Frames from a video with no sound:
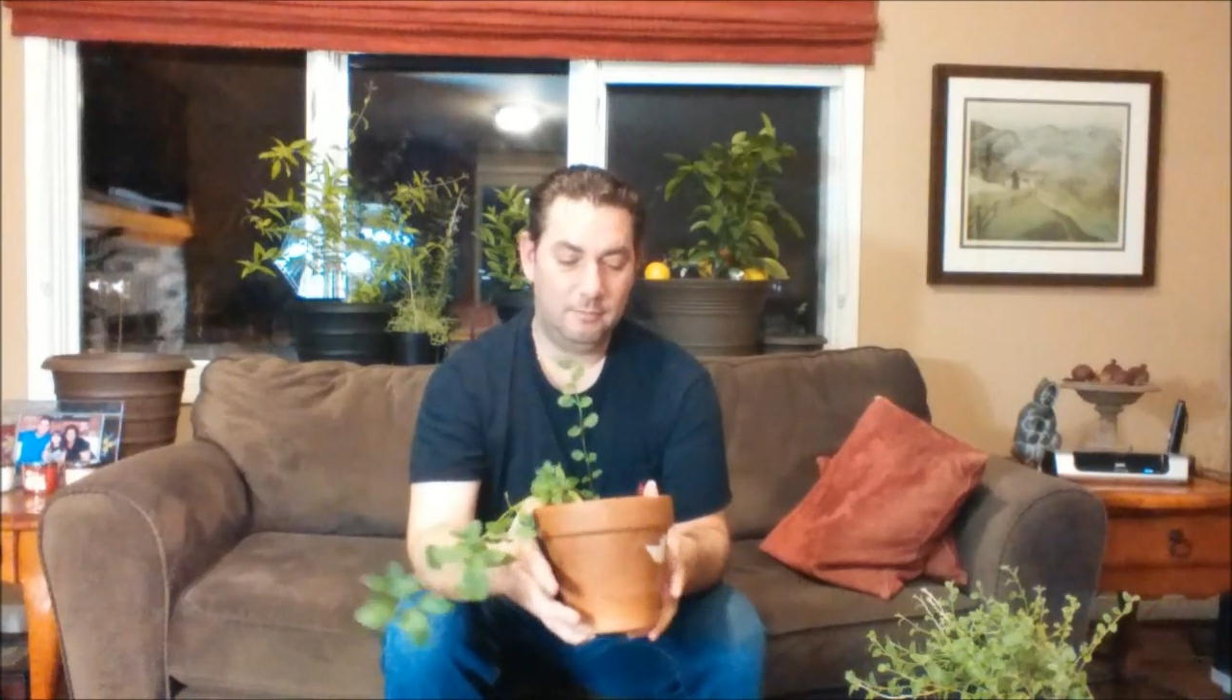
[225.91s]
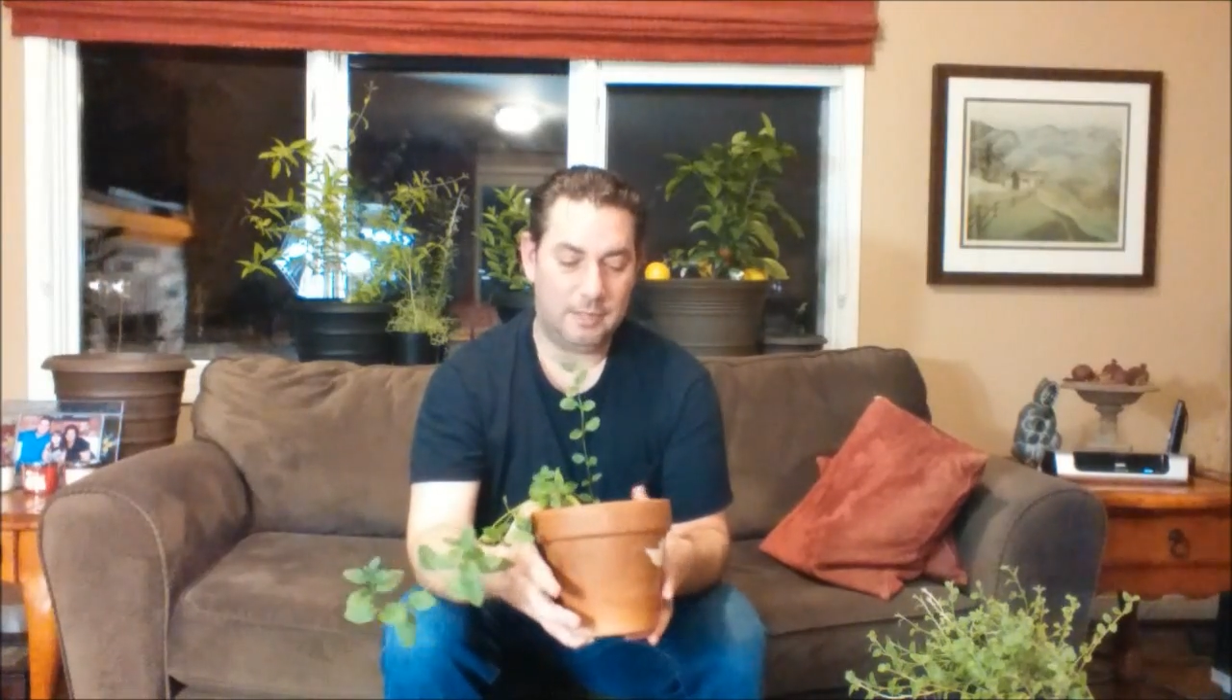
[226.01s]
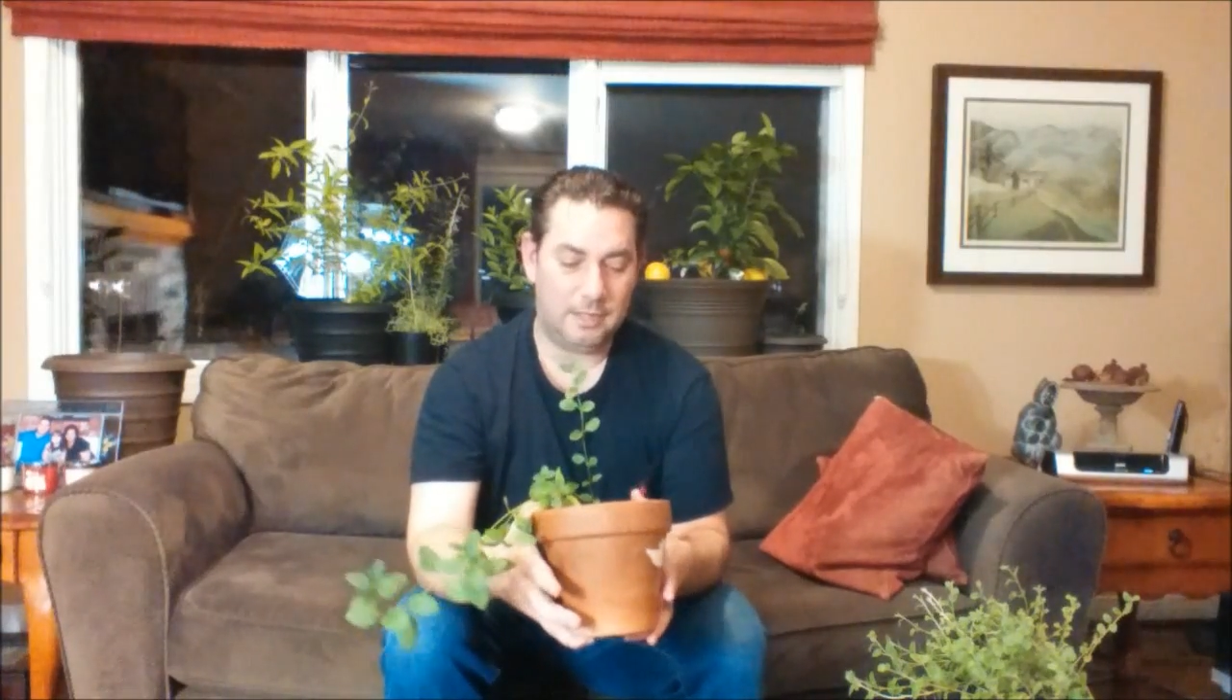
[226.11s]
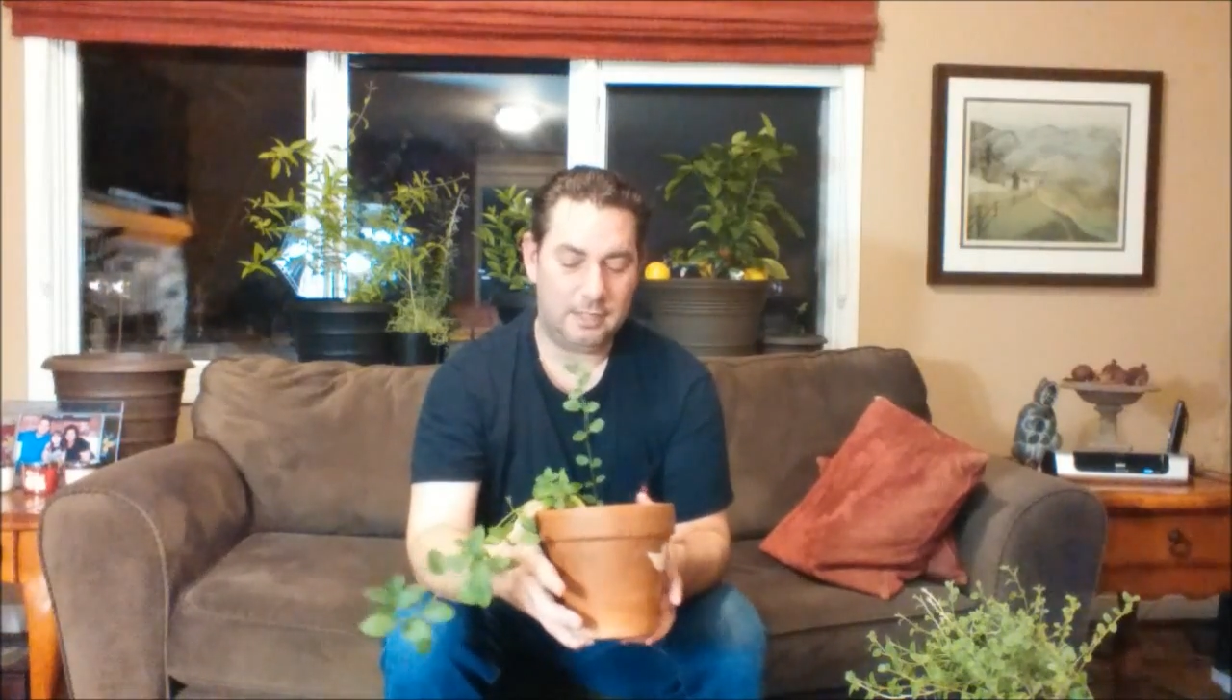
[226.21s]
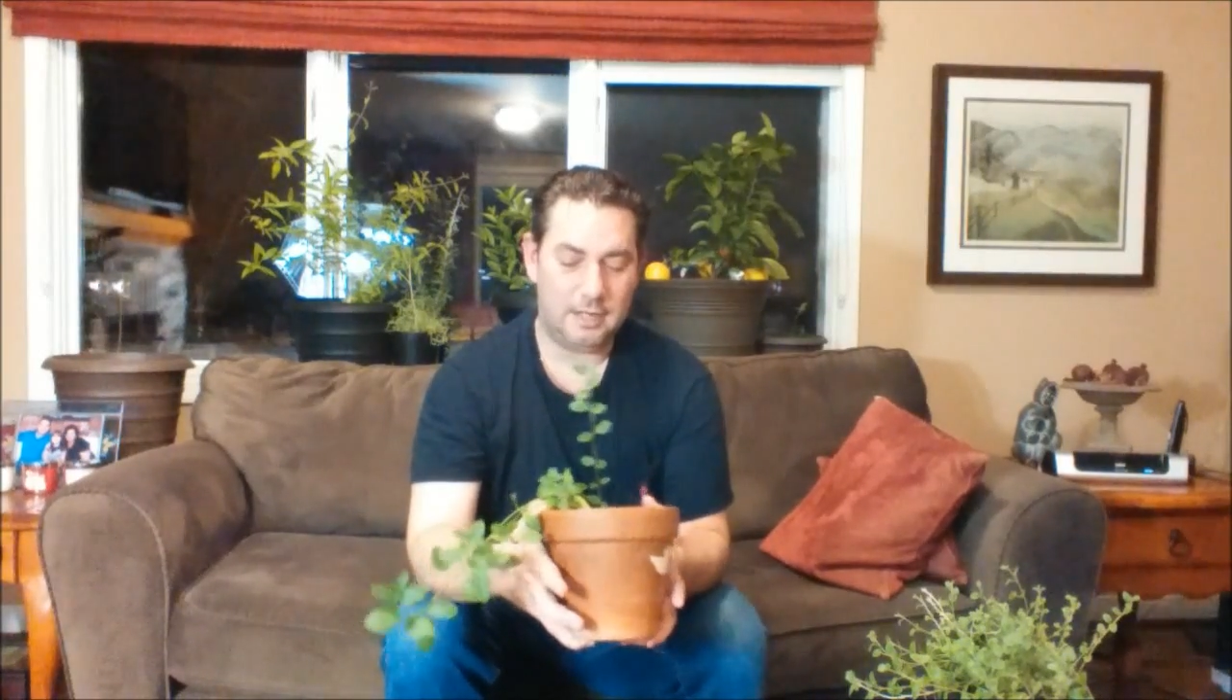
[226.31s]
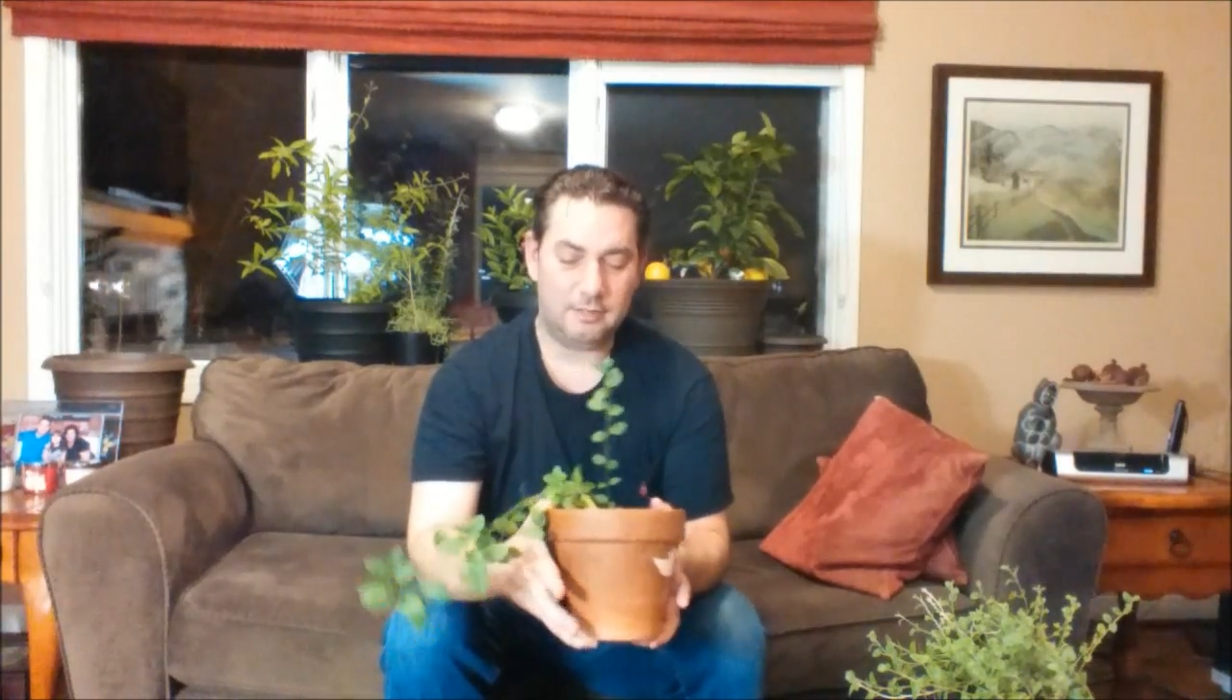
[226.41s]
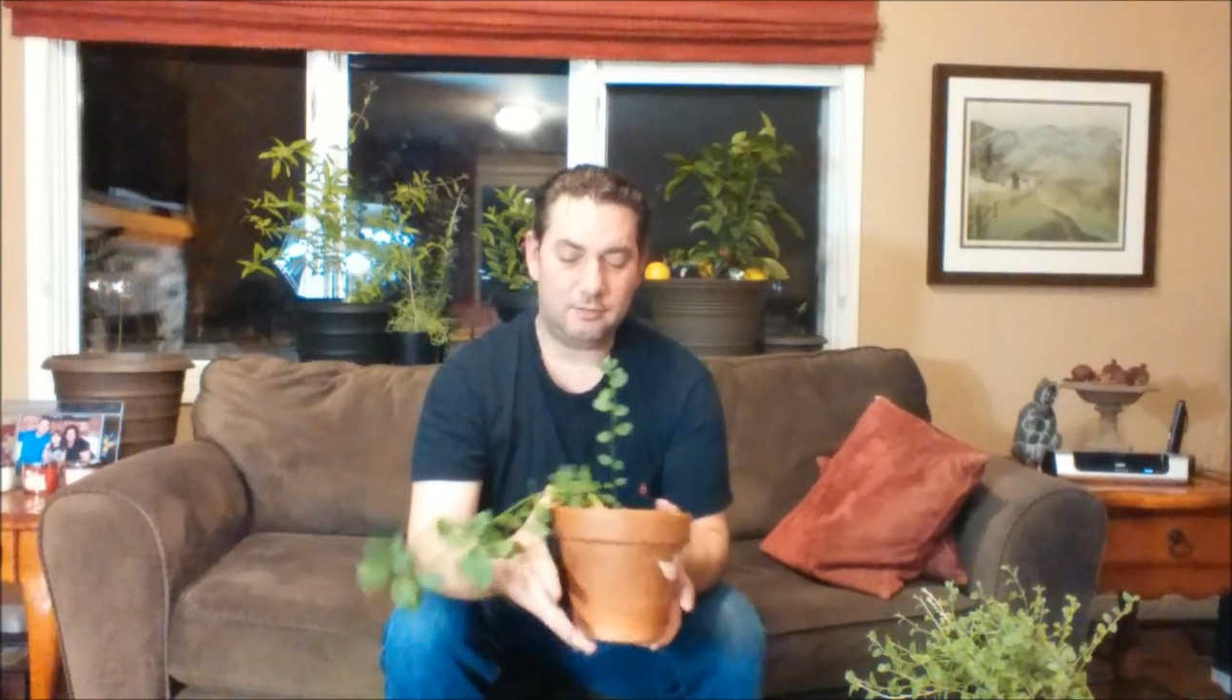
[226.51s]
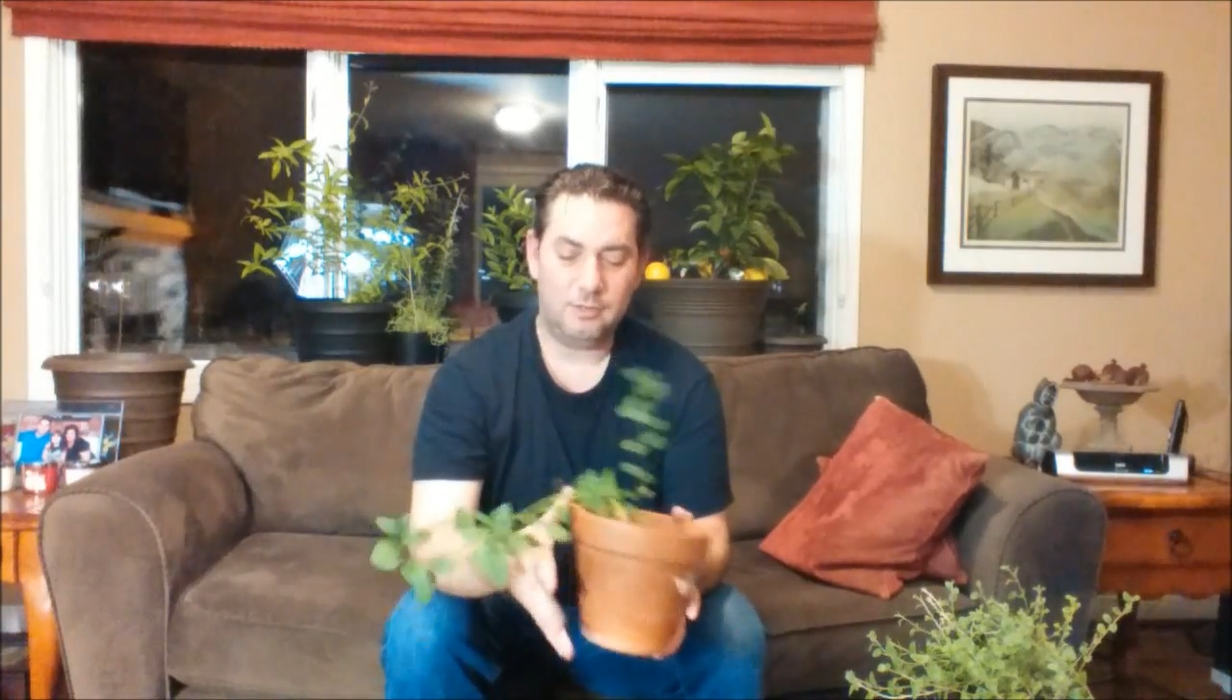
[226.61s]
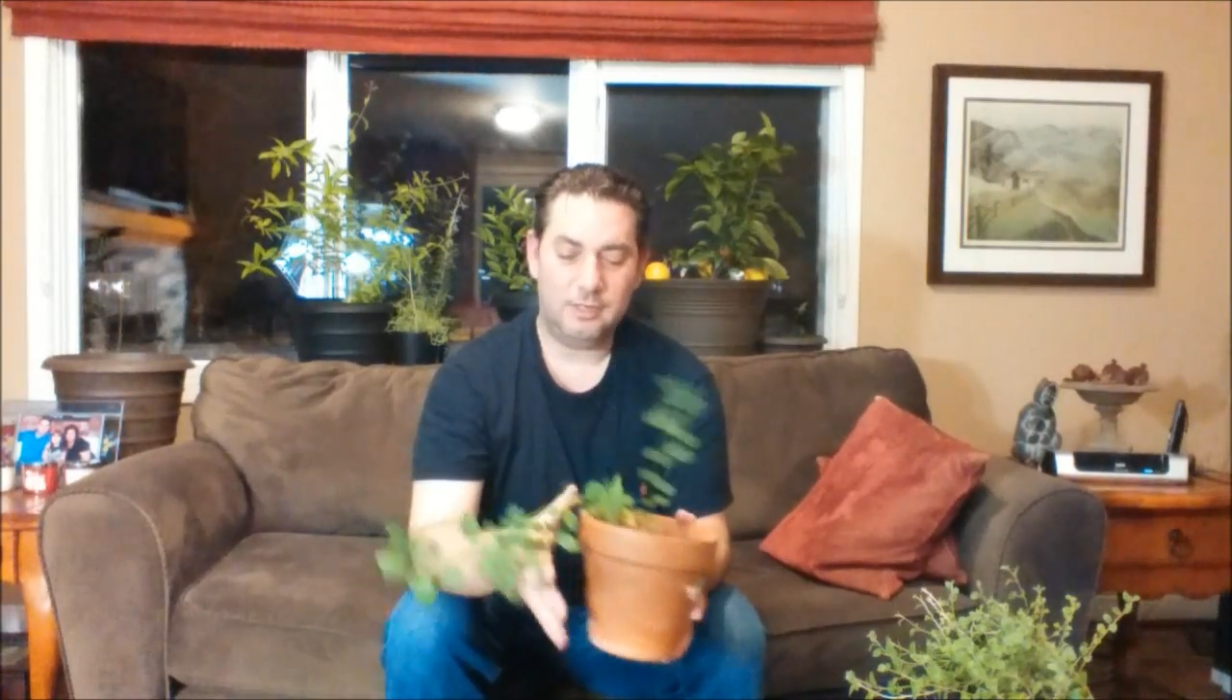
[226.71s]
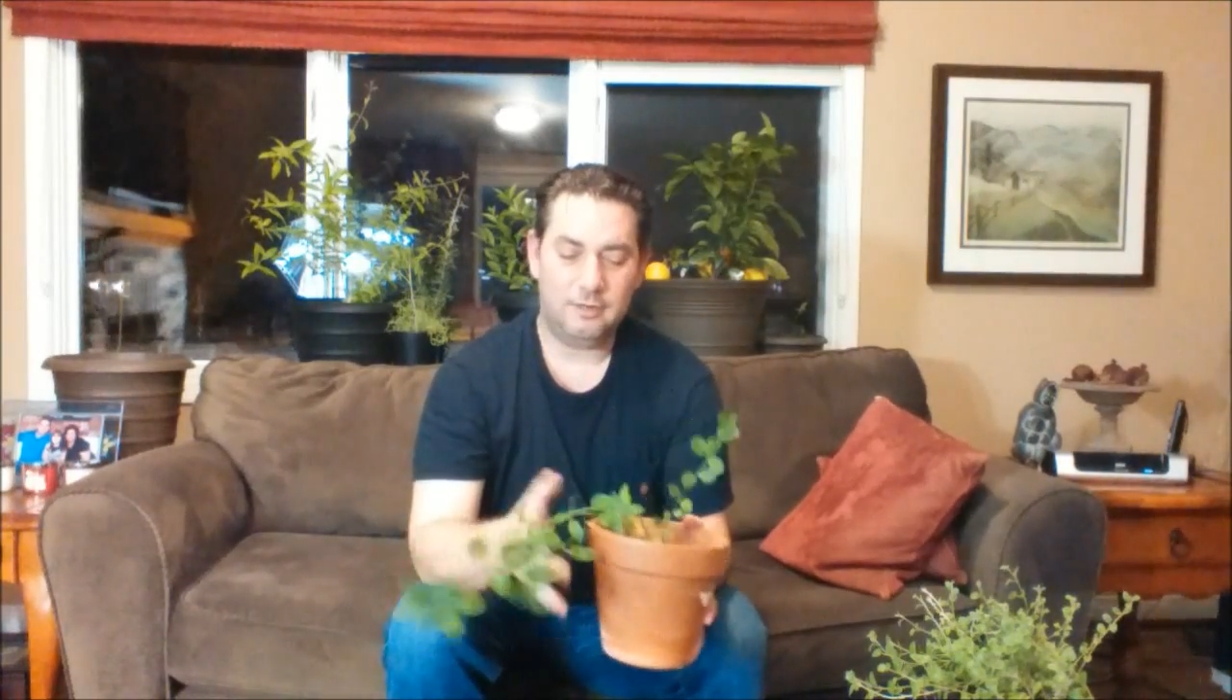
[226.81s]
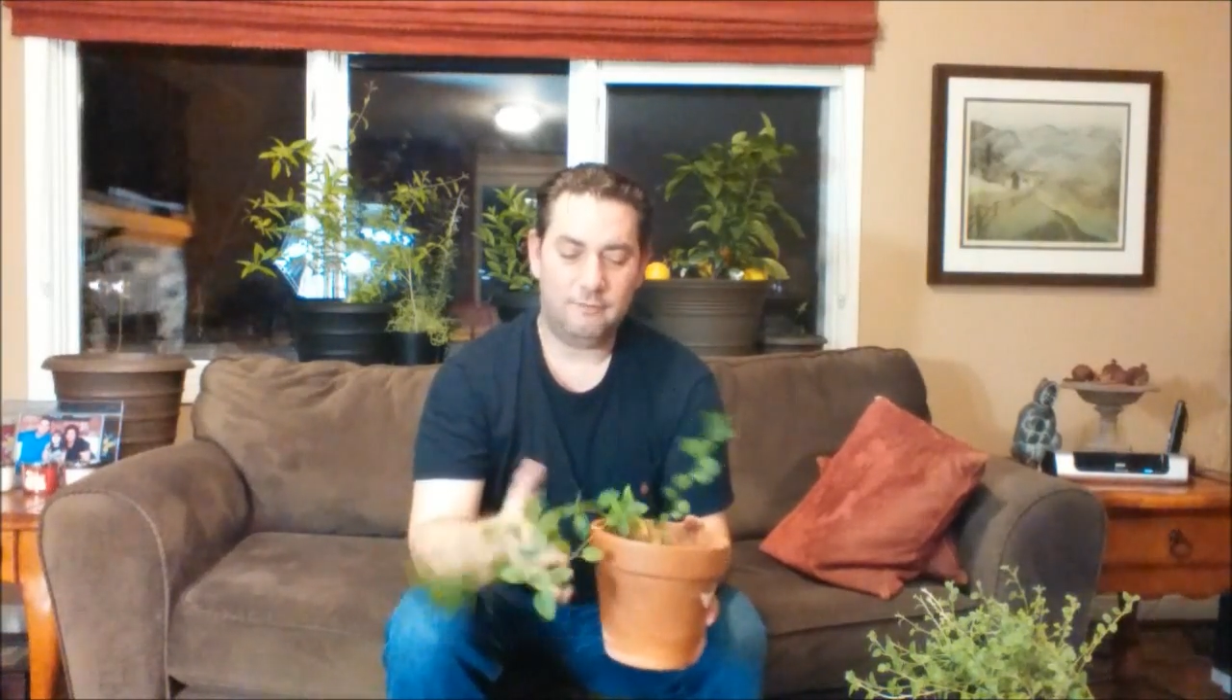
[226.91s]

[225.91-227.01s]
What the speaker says: But yeah, it's growing kind